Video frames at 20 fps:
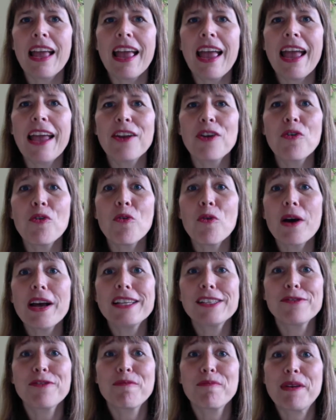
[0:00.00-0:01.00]
And
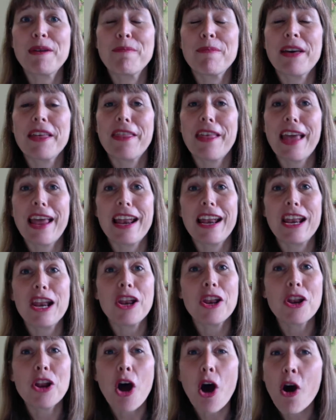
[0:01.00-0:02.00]
always remember that
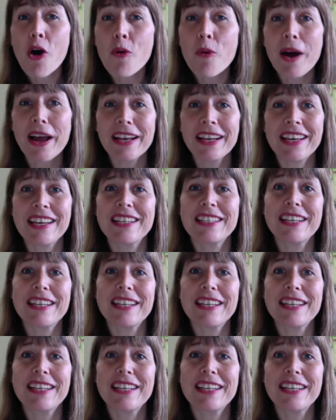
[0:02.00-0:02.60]
no one can